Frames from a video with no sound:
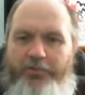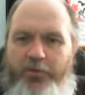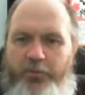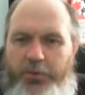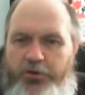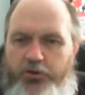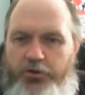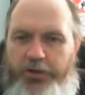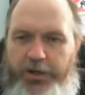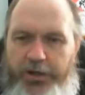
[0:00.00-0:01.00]
have the
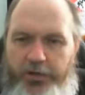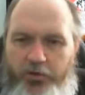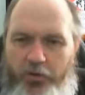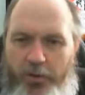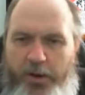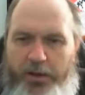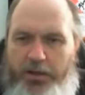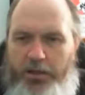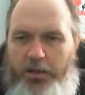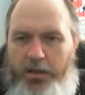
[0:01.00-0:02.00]
majority here in
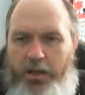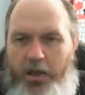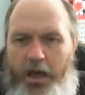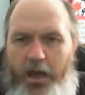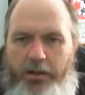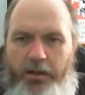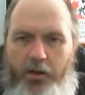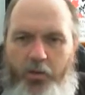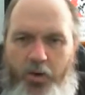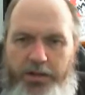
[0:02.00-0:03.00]
Quebec,
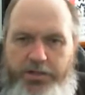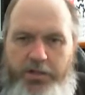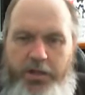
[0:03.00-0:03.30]
and which